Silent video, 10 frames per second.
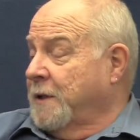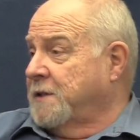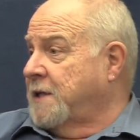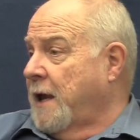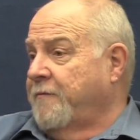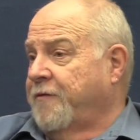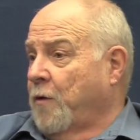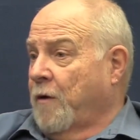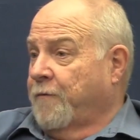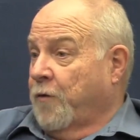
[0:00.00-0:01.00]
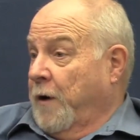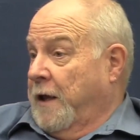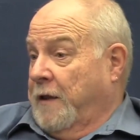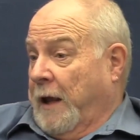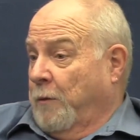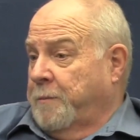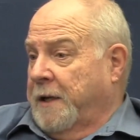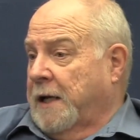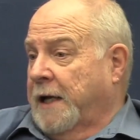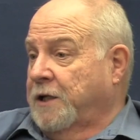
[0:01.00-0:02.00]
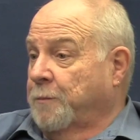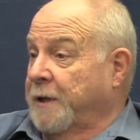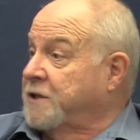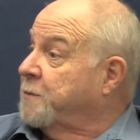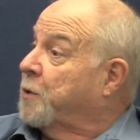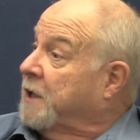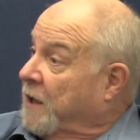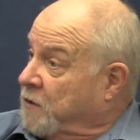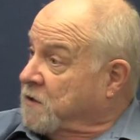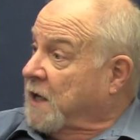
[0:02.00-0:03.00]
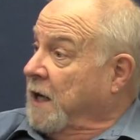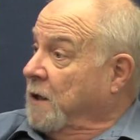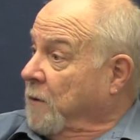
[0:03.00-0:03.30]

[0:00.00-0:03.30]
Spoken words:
But the same for that would be an ideal place to put another skating rink.